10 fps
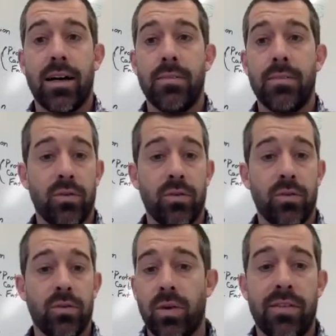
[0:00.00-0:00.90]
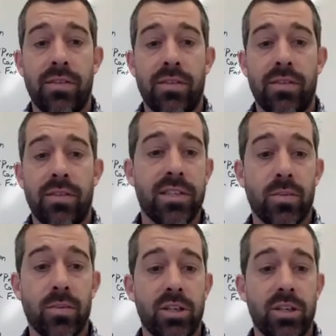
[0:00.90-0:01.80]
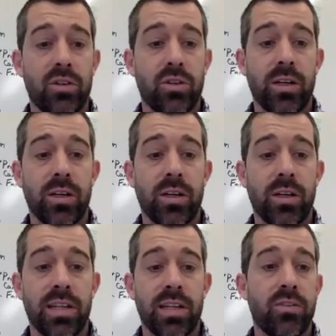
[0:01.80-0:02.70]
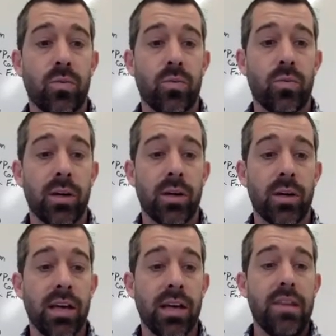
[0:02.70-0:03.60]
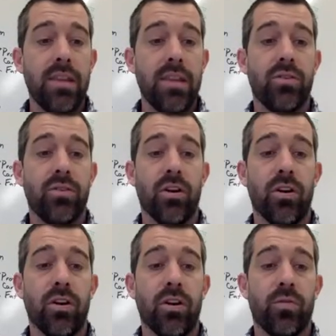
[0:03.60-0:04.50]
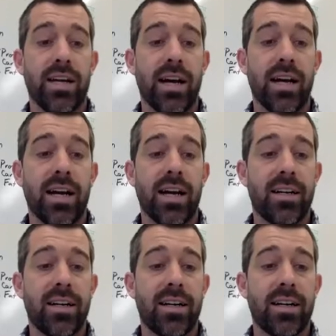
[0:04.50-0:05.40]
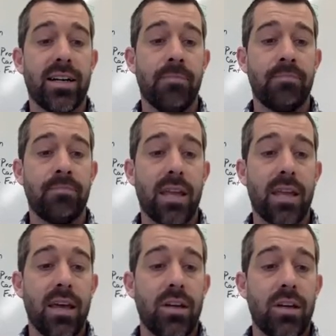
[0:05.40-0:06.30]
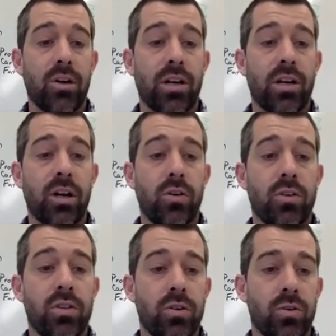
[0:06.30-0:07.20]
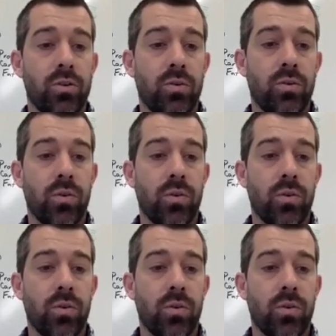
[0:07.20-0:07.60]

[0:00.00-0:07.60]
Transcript: If you don't have this information written down or you don't remember it, then you can go to freedieting.com. You're going to go to